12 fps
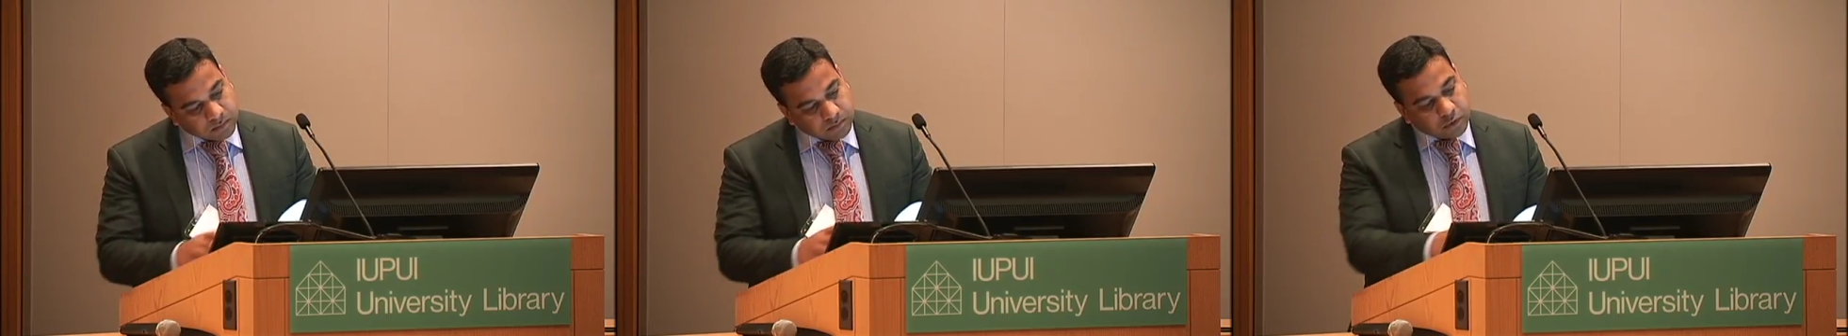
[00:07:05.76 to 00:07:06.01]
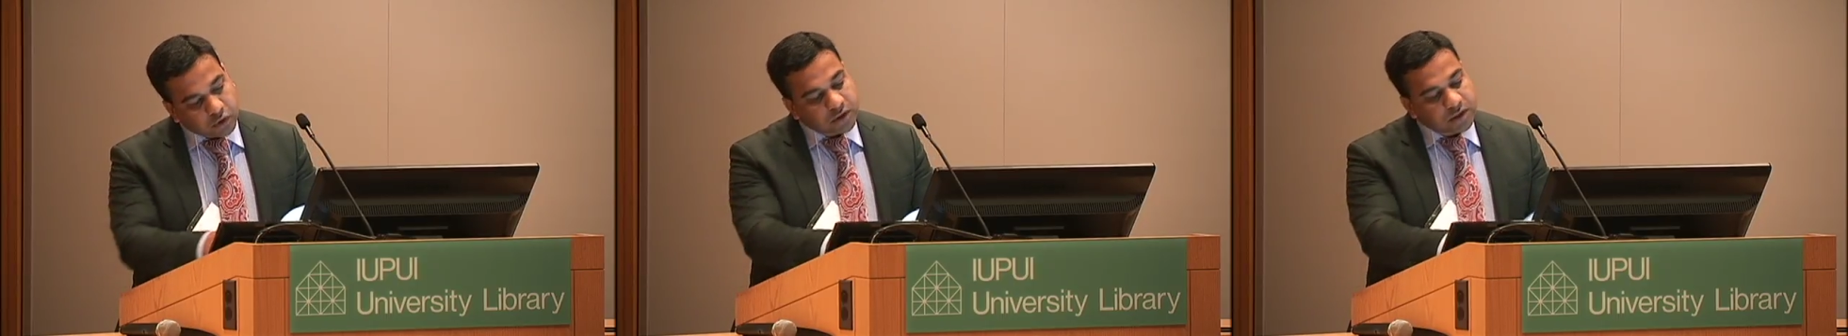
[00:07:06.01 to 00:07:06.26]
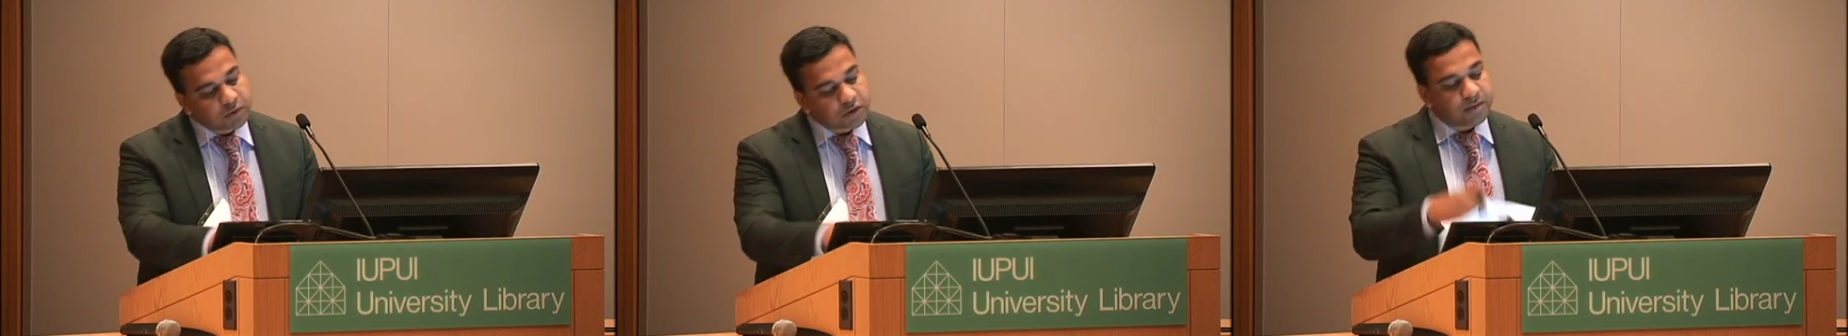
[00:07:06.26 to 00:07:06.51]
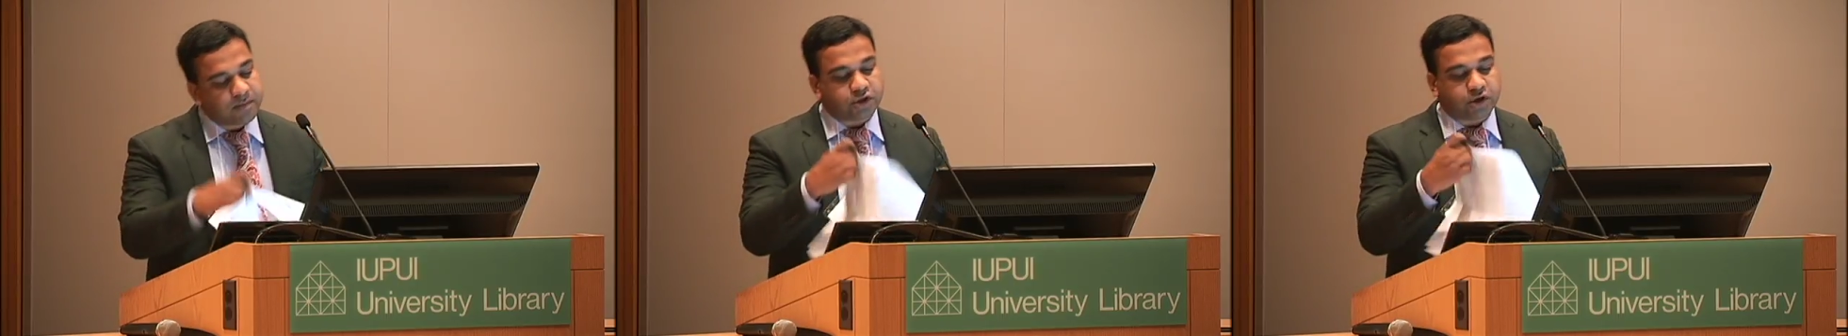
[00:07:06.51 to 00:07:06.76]
both in the
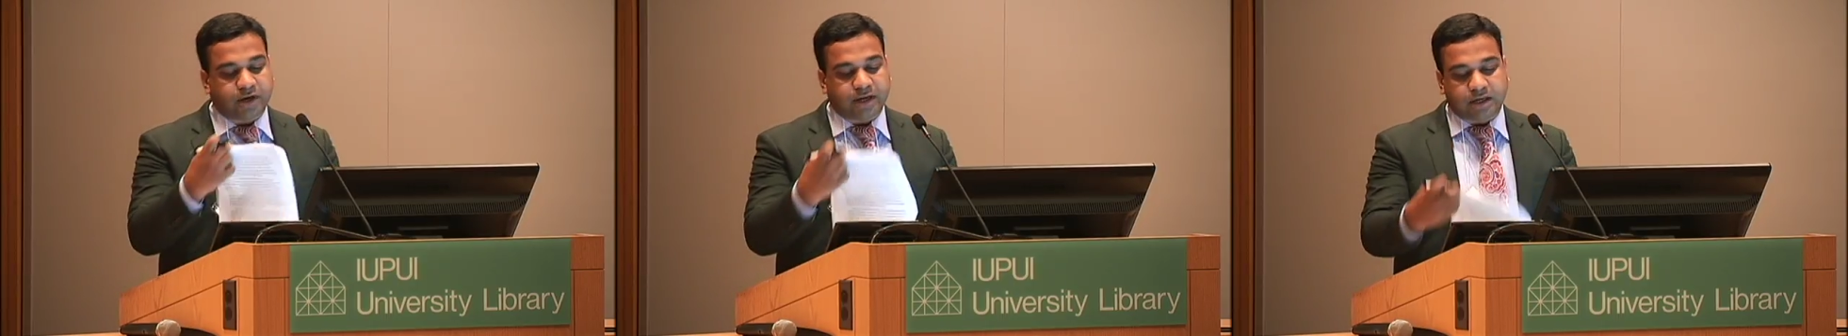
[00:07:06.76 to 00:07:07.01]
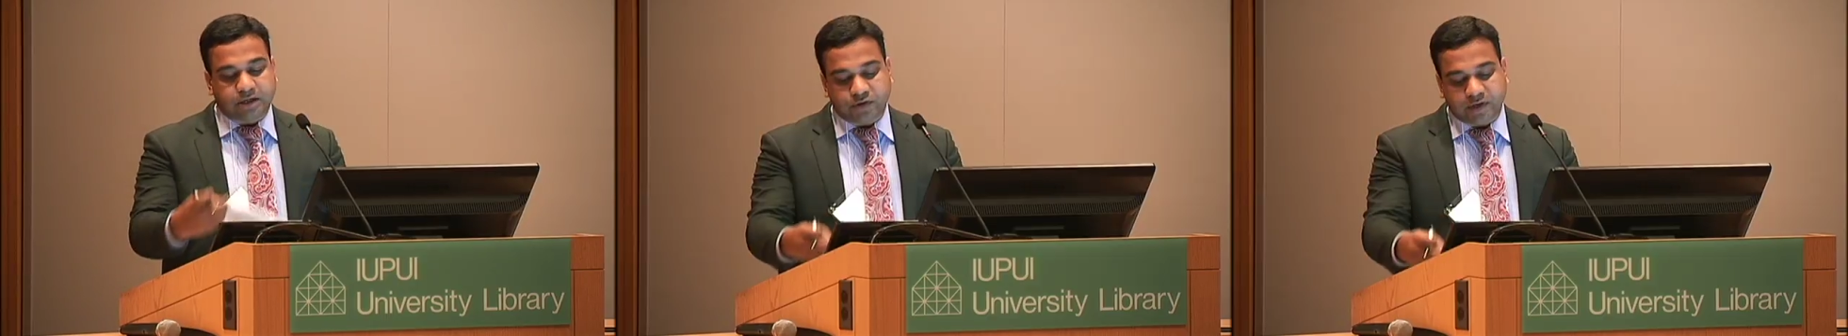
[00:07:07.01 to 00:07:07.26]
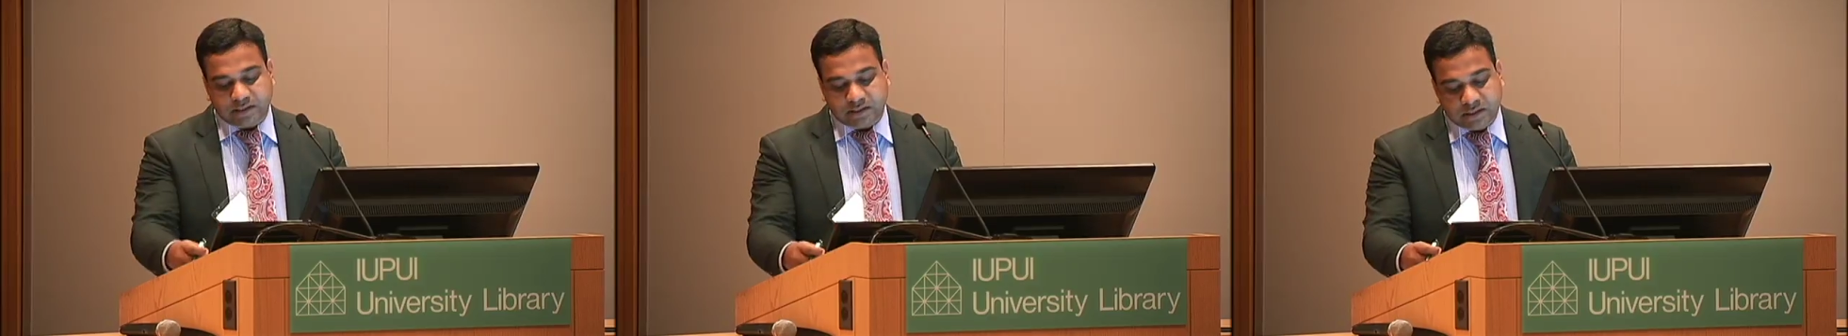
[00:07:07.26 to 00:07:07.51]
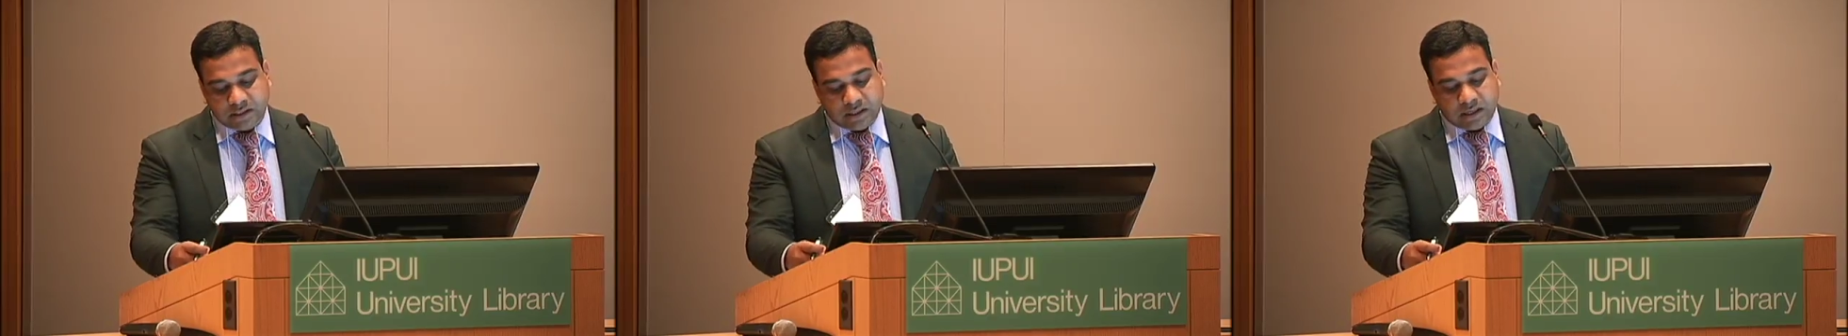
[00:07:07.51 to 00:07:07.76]
Muslim majority
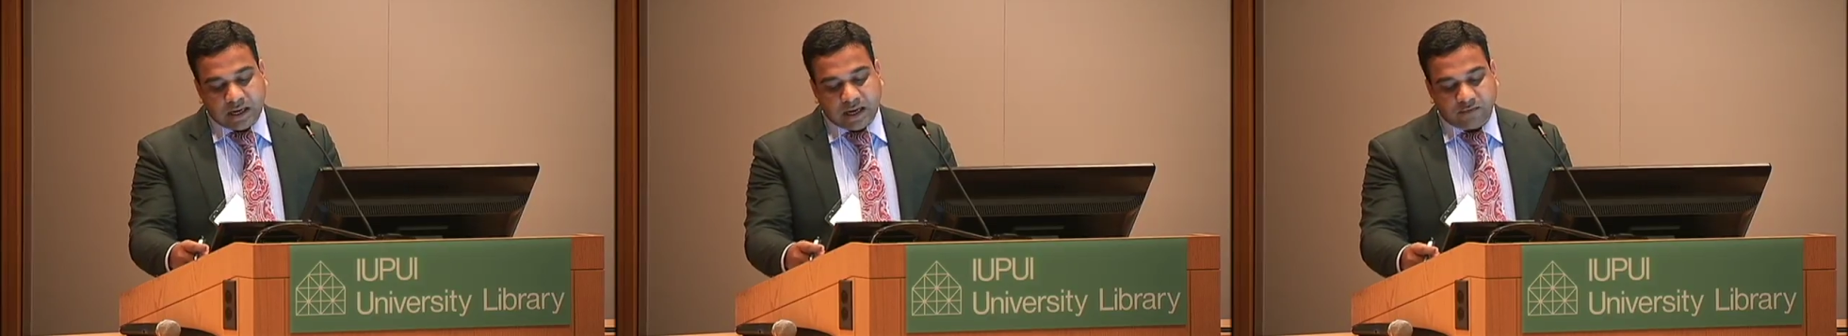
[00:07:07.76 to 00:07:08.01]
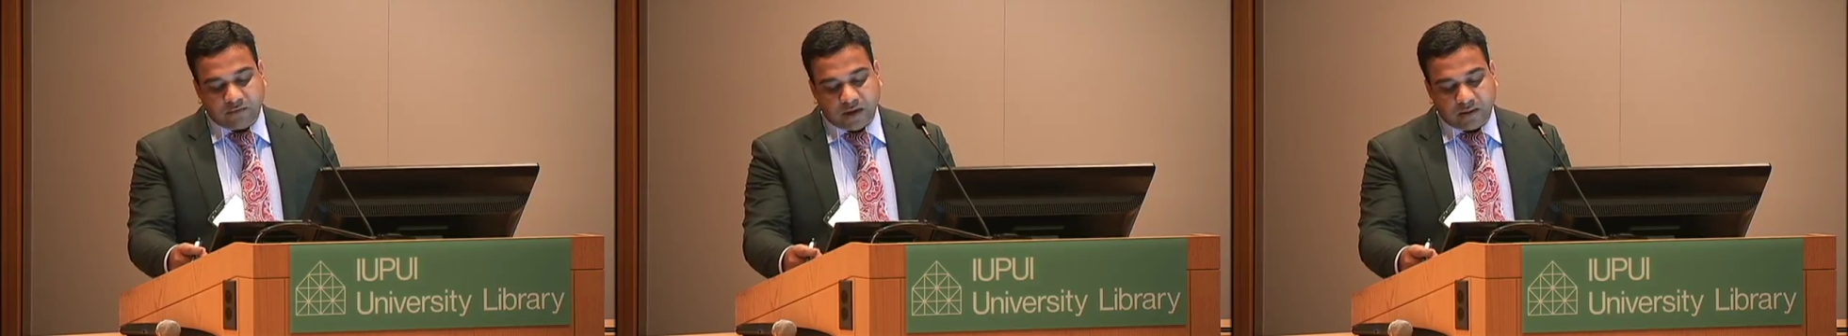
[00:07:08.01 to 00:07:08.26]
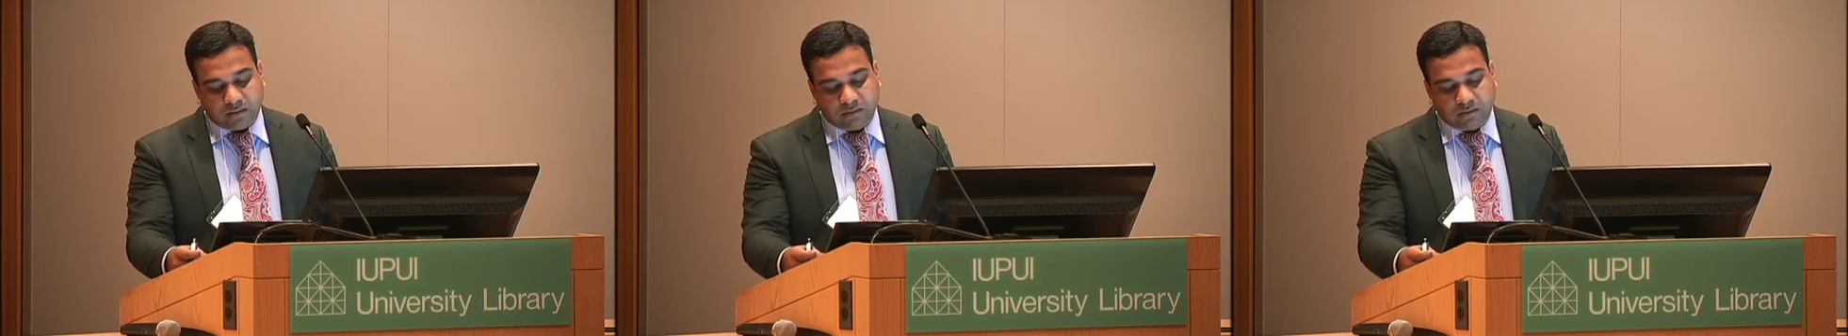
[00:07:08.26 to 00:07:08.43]
countries and where